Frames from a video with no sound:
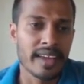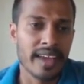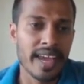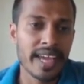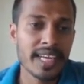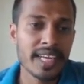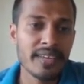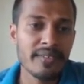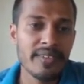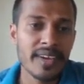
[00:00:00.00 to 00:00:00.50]

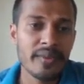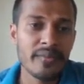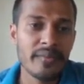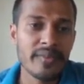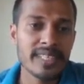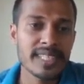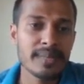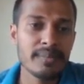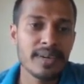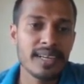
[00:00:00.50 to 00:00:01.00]
anywhere
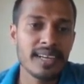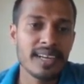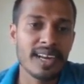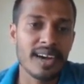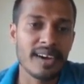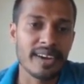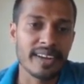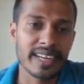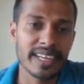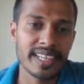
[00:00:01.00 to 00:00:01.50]
visible
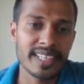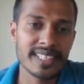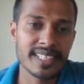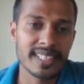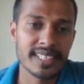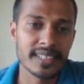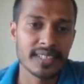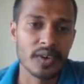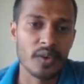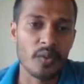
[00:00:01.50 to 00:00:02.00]
on it,
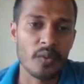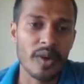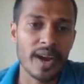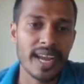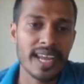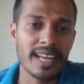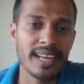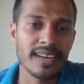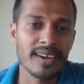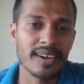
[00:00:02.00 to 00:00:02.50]

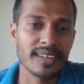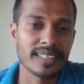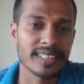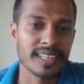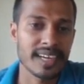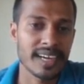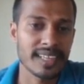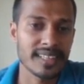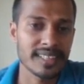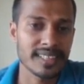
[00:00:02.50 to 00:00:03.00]
while on
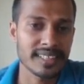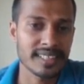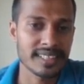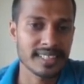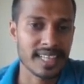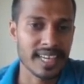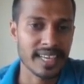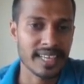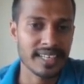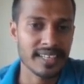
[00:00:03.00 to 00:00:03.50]
the other
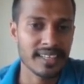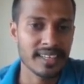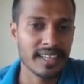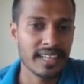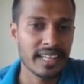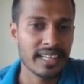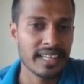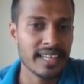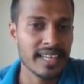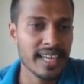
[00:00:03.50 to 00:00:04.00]
side
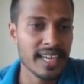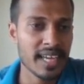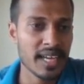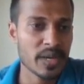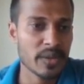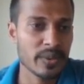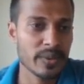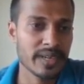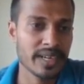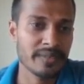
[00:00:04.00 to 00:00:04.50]
lay
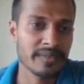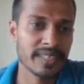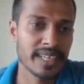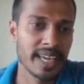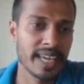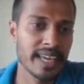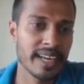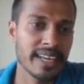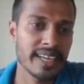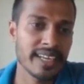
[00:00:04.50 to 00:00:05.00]
one of the
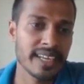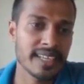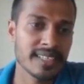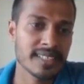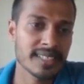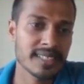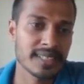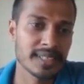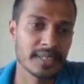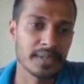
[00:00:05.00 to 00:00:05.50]

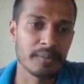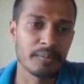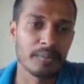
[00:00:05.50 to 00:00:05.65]
greenest,